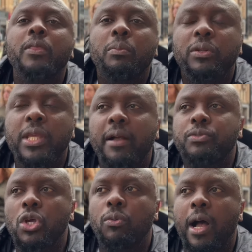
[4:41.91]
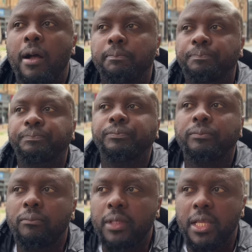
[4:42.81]
But yeah, so, as
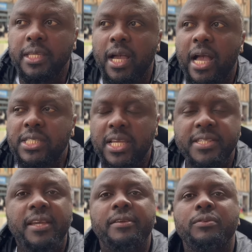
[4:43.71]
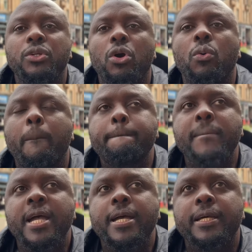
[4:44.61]
I say,
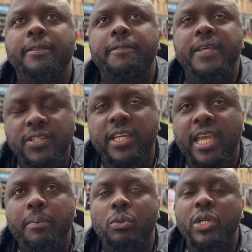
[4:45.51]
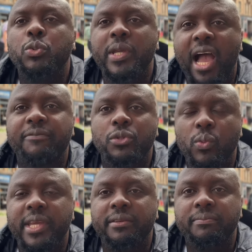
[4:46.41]
this is a game in which we have to
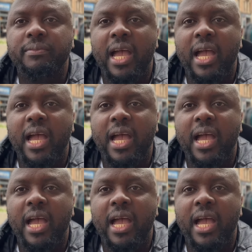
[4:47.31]
win.